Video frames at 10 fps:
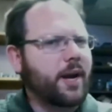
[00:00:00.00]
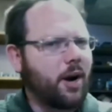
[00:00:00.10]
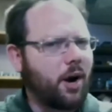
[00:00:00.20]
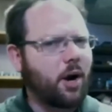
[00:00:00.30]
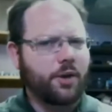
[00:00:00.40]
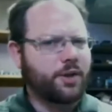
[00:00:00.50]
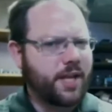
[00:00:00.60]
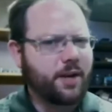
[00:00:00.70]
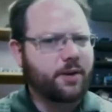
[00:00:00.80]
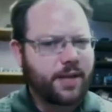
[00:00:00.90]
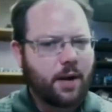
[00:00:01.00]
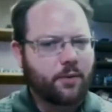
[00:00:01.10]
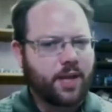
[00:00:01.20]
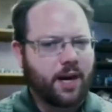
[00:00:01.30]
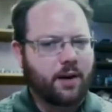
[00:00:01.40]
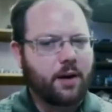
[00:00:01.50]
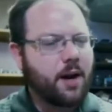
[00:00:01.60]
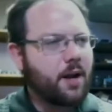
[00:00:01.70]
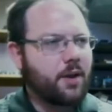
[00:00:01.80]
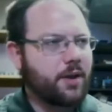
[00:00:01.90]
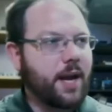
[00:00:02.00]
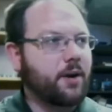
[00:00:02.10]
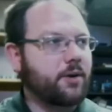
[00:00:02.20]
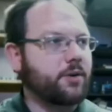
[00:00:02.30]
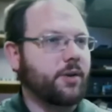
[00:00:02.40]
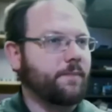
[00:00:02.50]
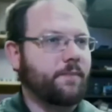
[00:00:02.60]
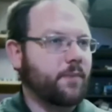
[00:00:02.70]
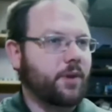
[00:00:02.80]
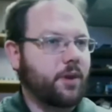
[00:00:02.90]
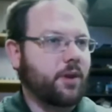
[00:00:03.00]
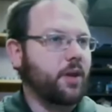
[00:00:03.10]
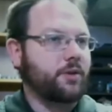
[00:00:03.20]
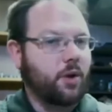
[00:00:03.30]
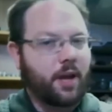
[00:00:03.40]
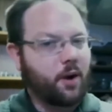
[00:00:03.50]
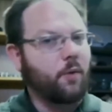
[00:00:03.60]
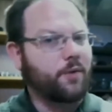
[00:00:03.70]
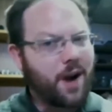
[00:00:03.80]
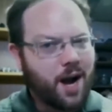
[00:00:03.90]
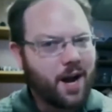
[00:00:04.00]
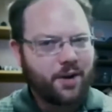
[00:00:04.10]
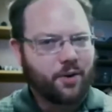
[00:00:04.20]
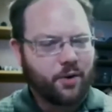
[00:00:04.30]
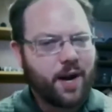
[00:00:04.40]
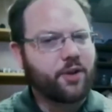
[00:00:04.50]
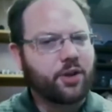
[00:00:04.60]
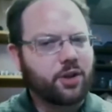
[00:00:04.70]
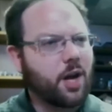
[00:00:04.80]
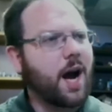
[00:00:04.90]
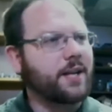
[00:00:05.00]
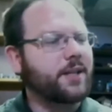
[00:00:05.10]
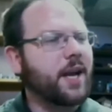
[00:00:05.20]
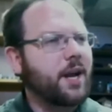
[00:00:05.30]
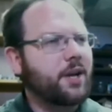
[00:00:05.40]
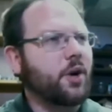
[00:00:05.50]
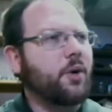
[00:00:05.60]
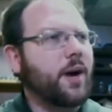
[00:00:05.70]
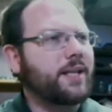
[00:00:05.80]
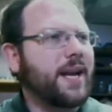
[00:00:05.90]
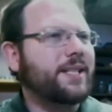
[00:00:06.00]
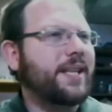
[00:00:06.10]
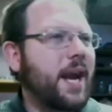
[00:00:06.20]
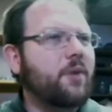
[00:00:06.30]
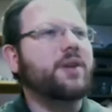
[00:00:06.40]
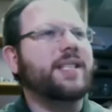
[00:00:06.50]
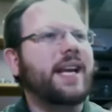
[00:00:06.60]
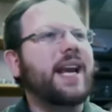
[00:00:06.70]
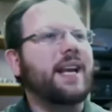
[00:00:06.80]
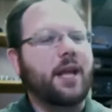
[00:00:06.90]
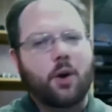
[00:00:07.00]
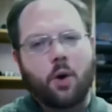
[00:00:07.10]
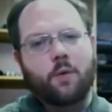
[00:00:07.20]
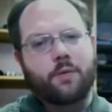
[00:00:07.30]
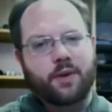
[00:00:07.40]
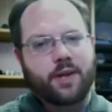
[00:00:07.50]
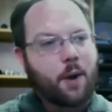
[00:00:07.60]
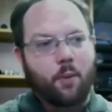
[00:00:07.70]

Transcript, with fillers: at all the tiers out there, there's like over 100, right? There's lots, so it's guaranteed that over that